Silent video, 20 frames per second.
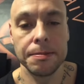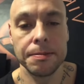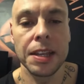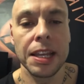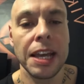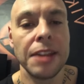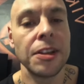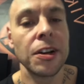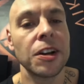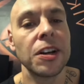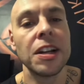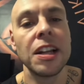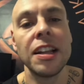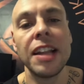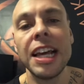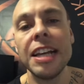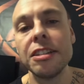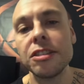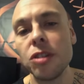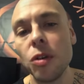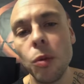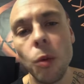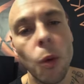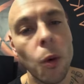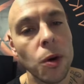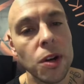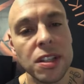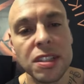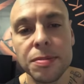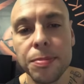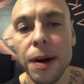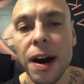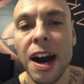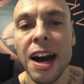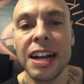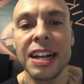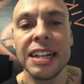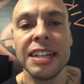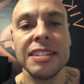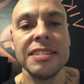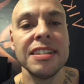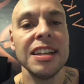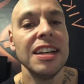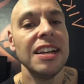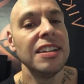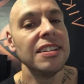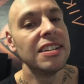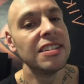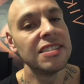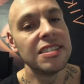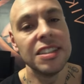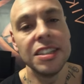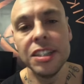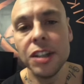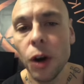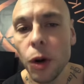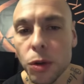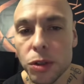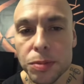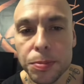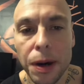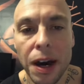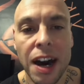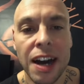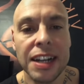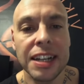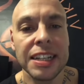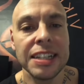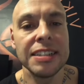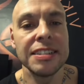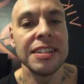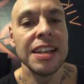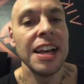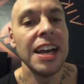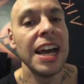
and they're going to lace the warden's pockets, the CO's pockets.